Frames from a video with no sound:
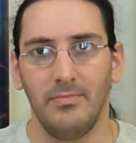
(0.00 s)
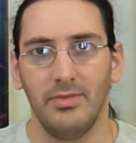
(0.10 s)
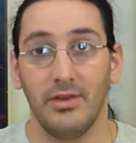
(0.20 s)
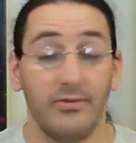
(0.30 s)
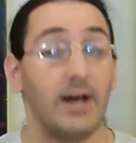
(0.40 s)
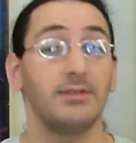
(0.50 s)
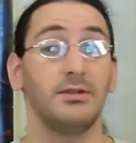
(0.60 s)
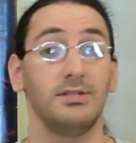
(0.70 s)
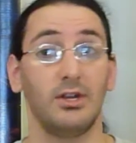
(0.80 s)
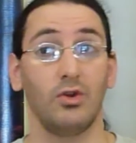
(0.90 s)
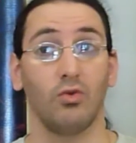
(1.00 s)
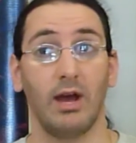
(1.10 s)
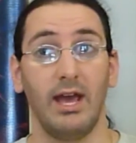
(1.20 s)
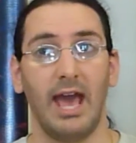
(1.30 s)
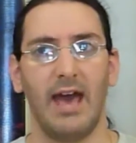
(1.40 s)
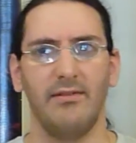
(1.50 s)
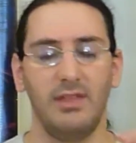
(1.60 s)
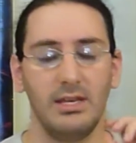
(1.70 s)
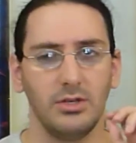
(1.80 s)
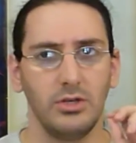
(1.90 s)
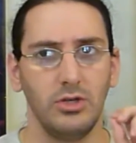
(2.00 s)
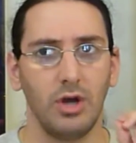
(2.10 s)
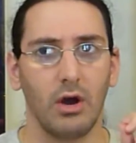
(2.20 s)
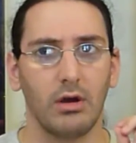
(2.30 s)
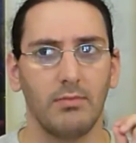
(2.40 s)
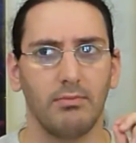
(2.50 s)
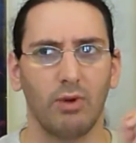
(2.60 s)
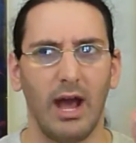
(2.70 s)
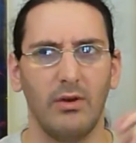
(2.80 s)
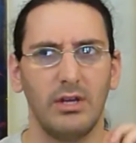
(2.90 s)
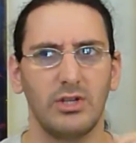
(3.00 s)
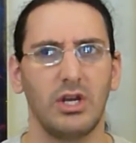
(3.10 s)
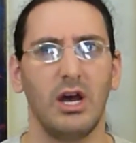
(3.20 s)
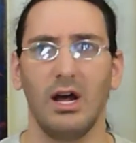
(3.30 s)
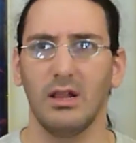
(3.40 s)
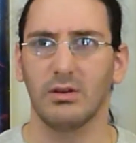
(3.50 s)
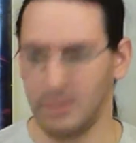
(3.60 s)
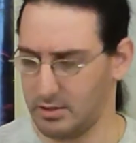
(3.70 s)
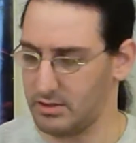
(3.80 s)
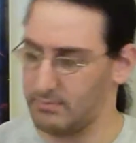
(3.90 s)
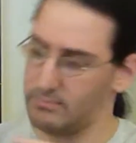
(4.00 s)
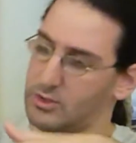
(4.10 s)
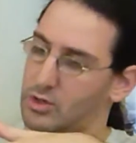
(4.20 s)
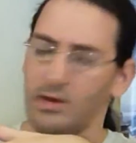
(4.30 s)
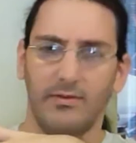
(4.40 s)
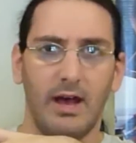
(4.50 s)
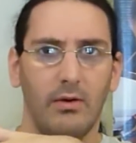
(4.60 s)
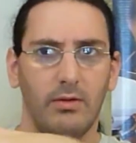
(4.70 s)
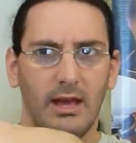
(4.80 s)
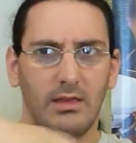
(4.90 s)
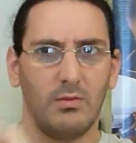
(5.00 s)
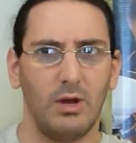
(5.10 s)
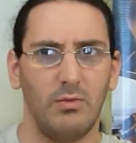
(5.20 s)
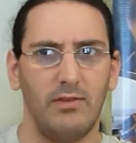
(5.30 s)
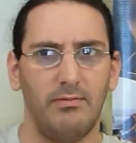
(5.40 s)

The fossils at Gray have this dark brownish color to them, sort of how like the one we've